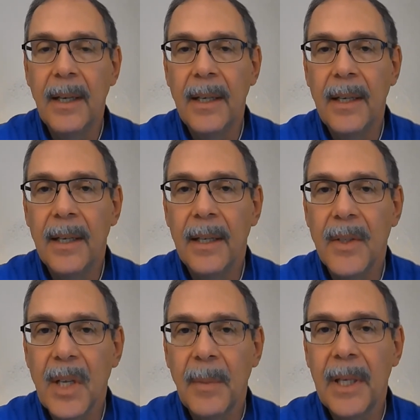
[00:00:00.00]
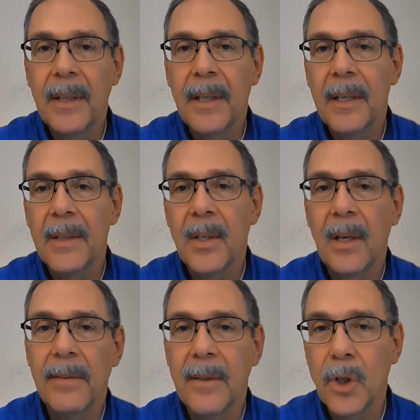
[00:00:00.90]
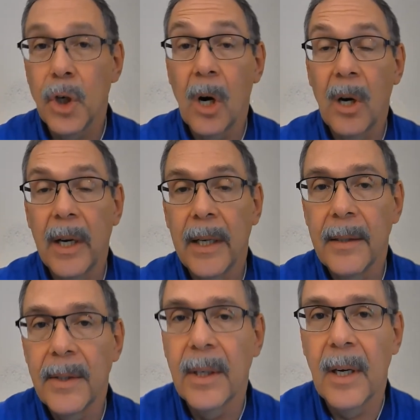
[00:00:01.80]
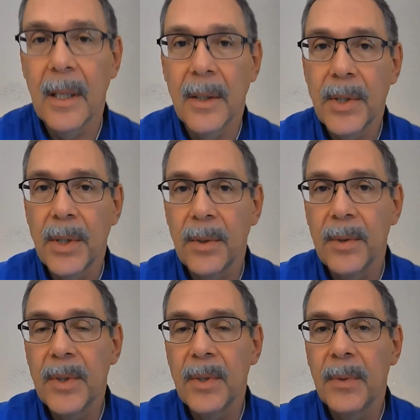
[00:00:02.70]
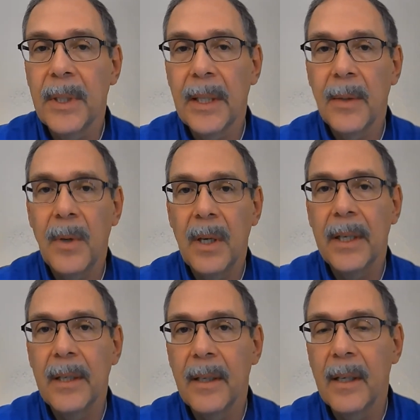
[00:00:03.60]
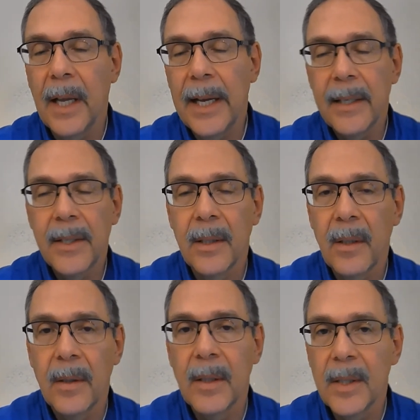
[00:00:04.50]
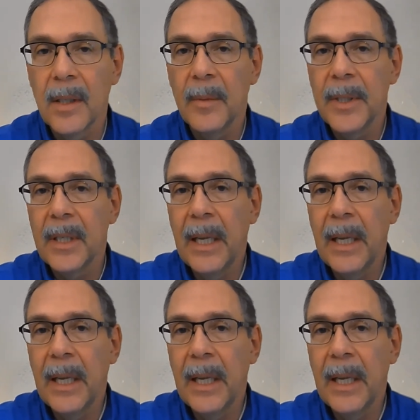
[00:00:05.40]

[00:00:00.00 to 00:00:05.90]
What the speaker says: Now, something that is often jarring to college students when they walk into class and look at the syllabus